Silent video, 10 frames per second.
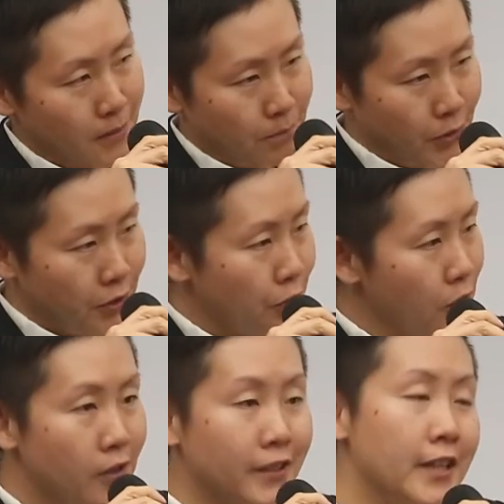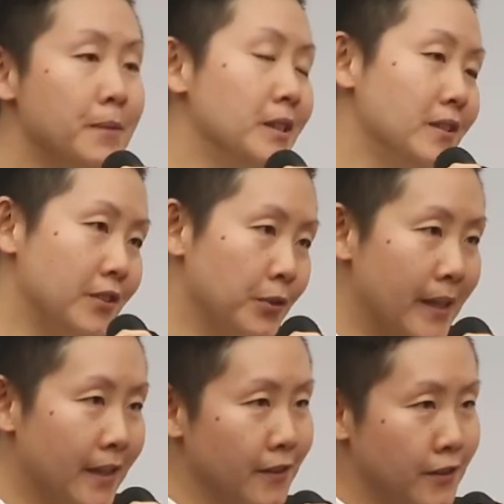she knew all the neighbours. She
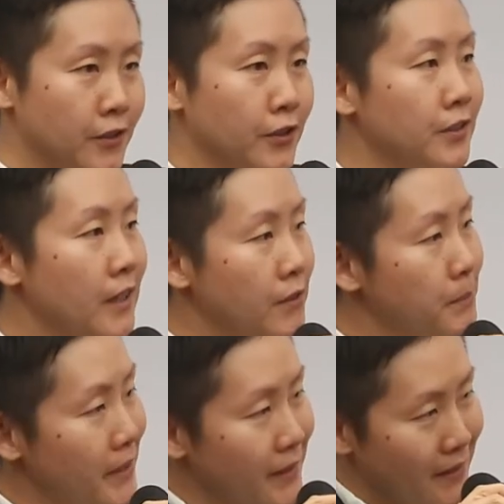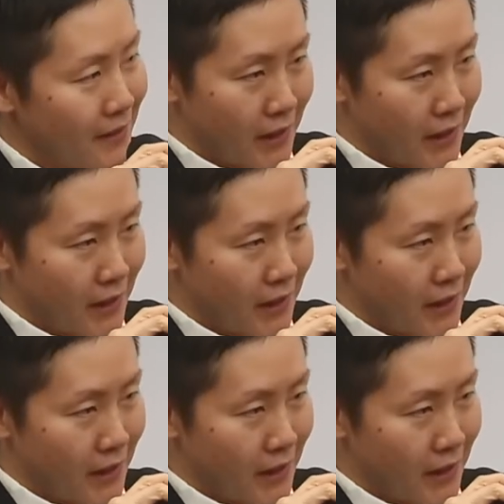went out and she talked to everybody.